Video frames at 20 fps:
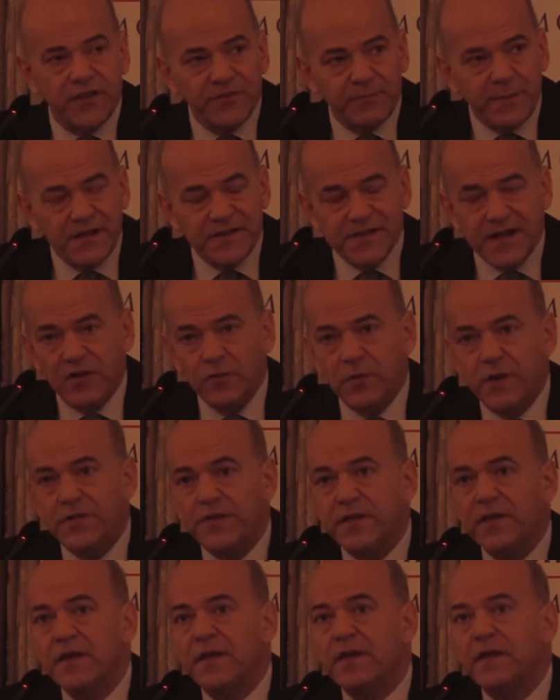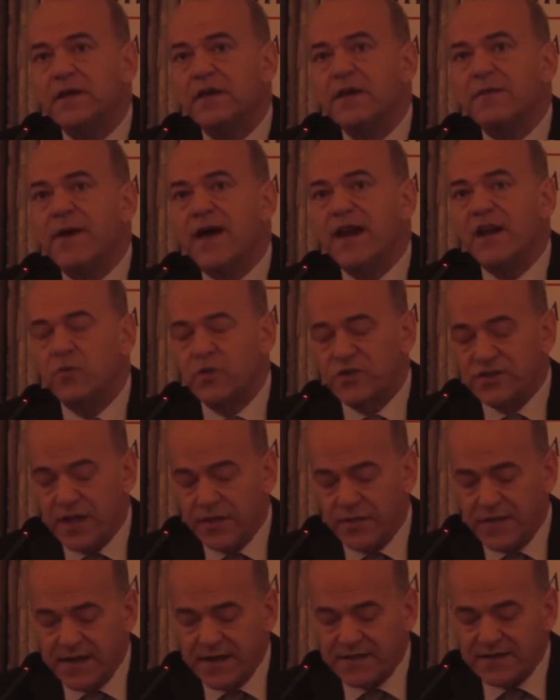That's been dealt with in a manner which I
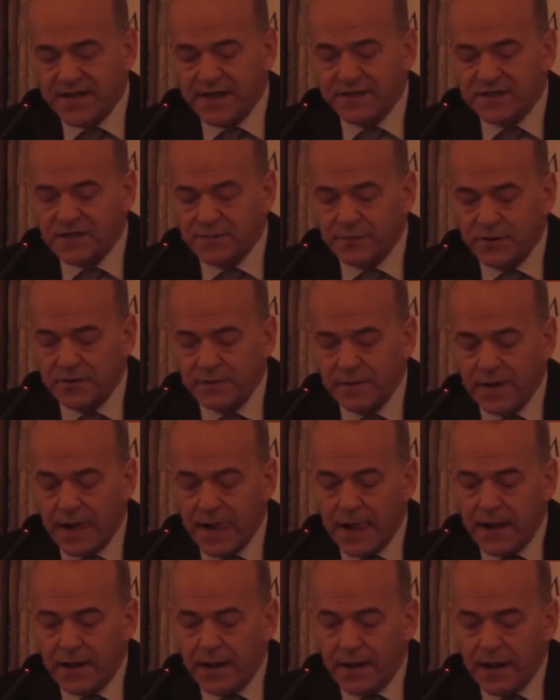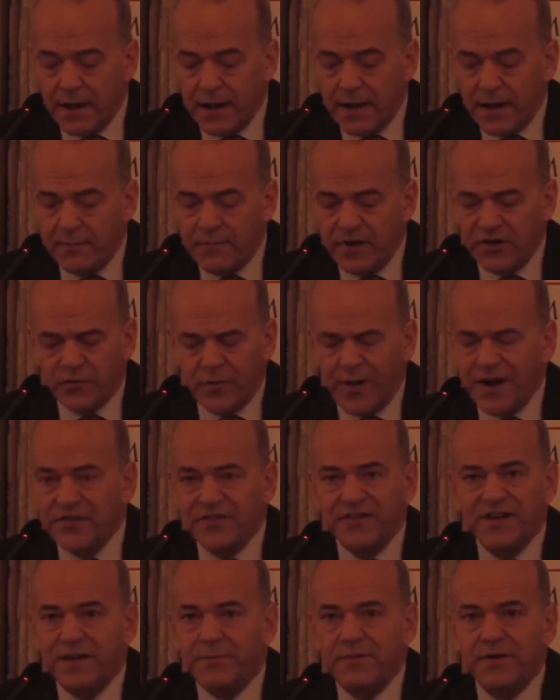think is sensible, as well
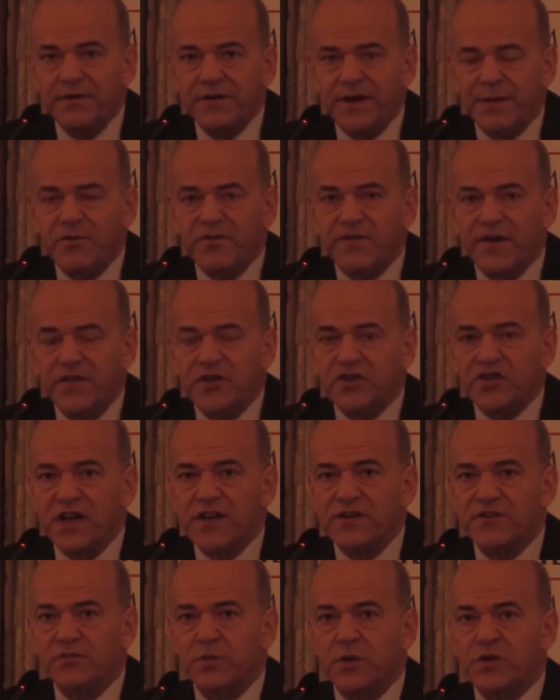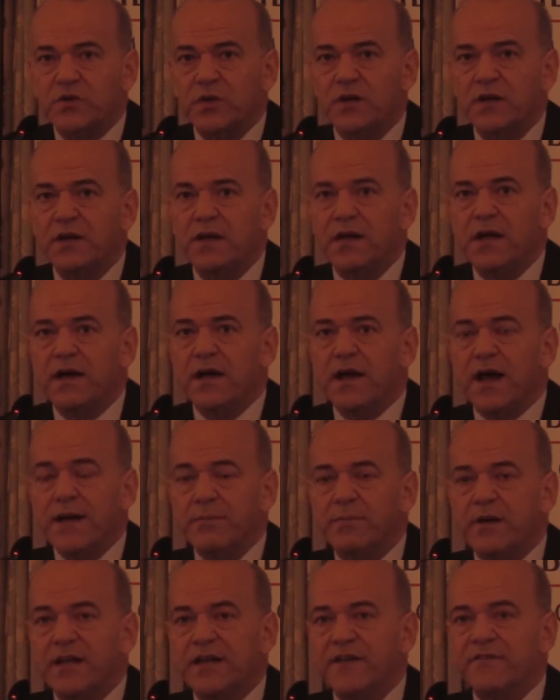as a number of other changes which will,
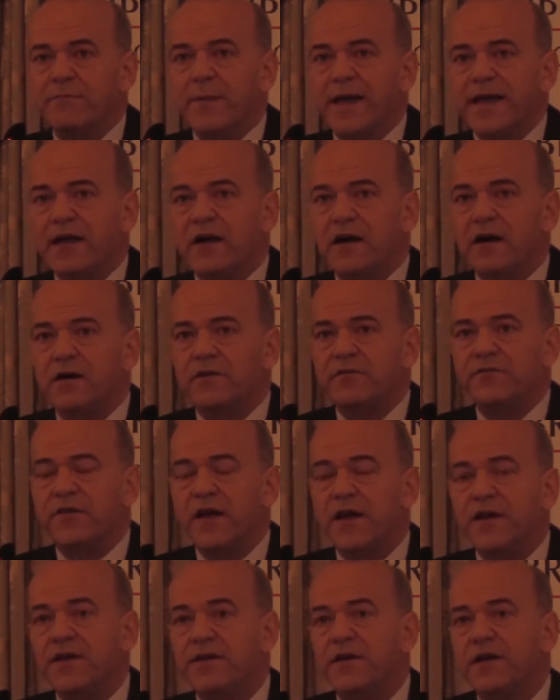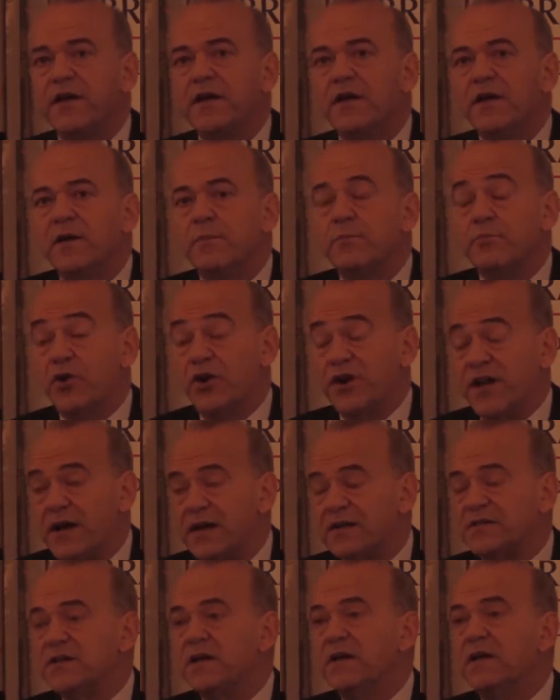I believe, make our fund
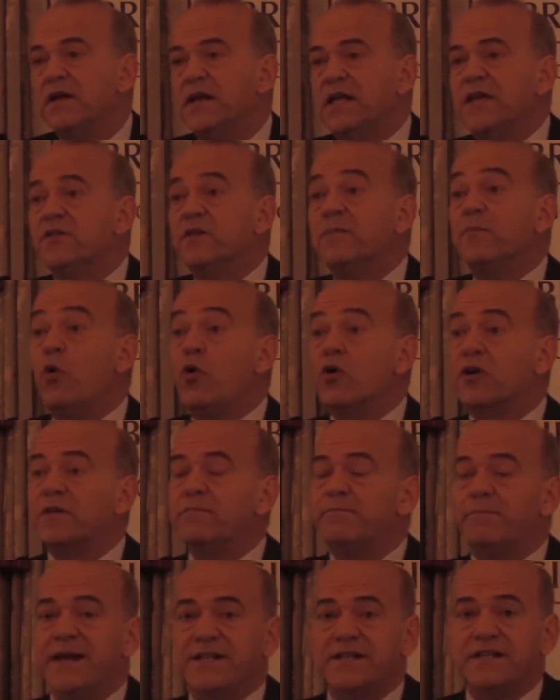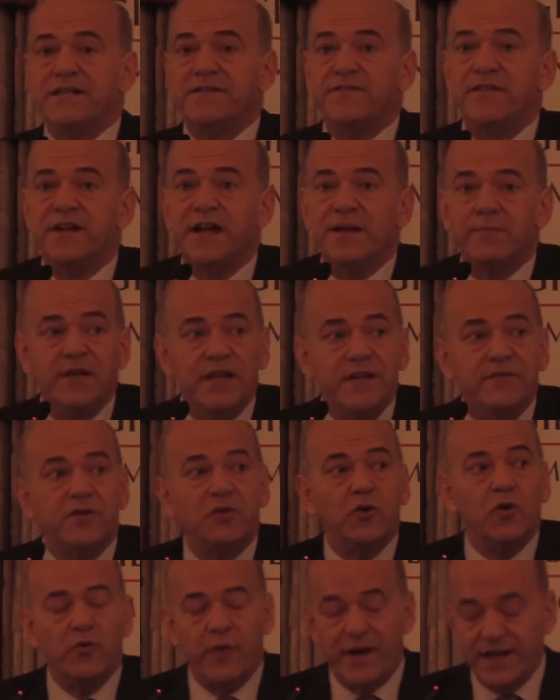product even more competitive than I believe
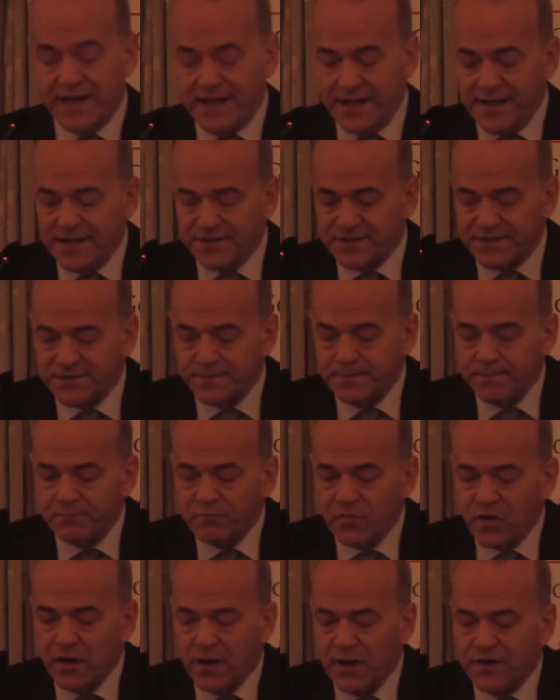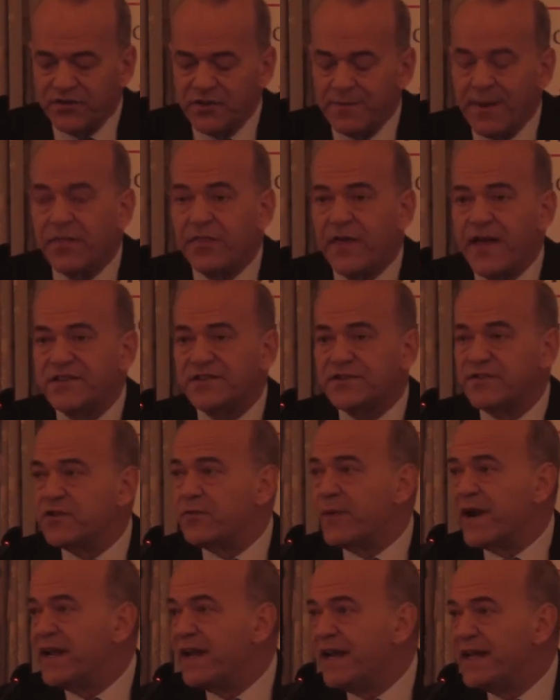it already is. And so my thanks to
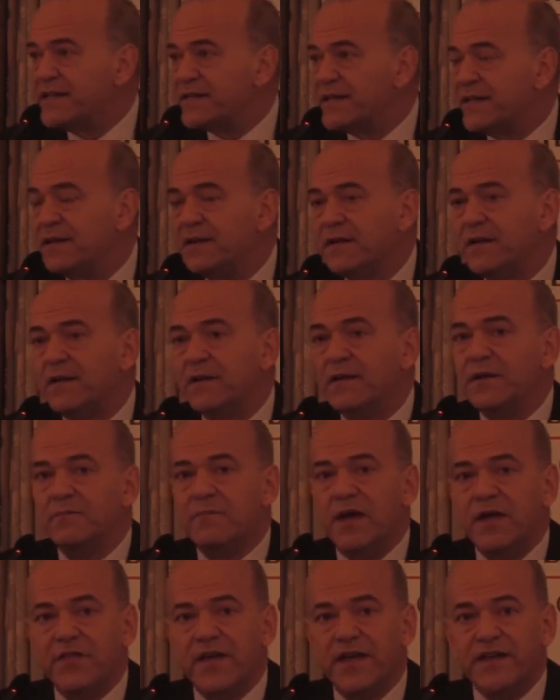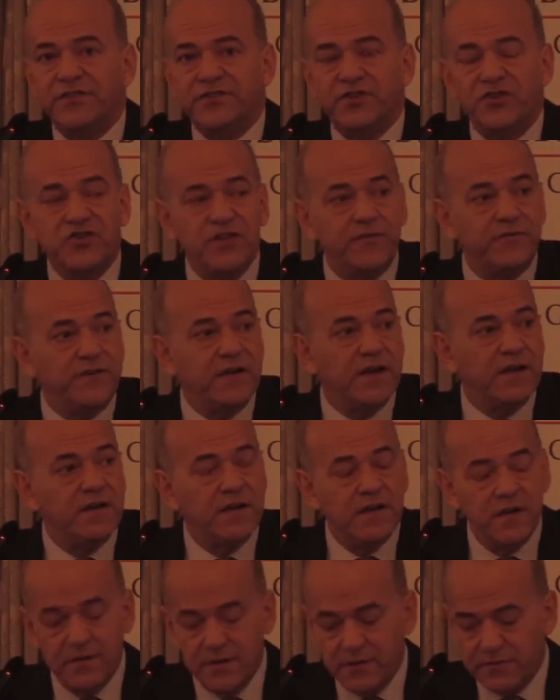the regulator, my thanks to
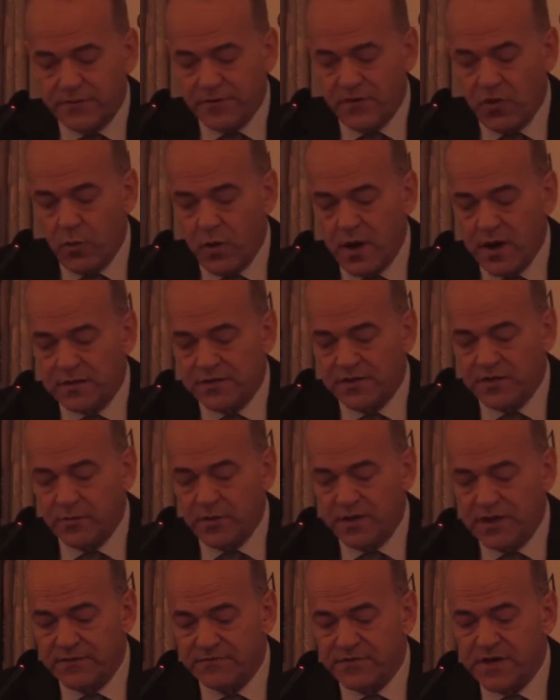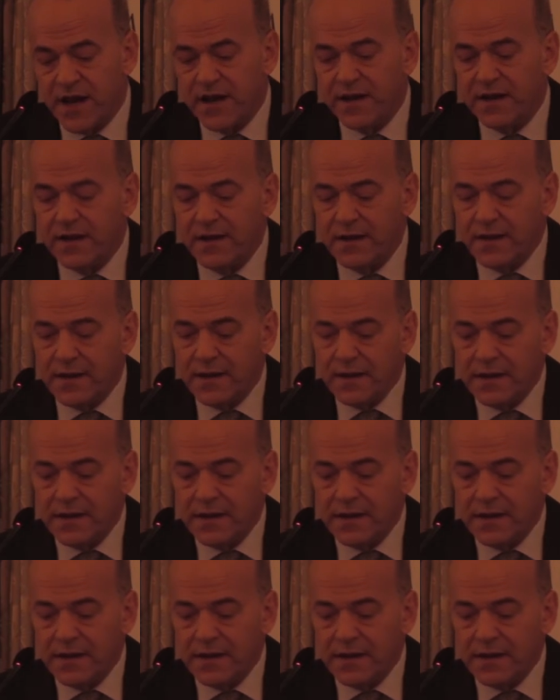GIFIA for the work that we have done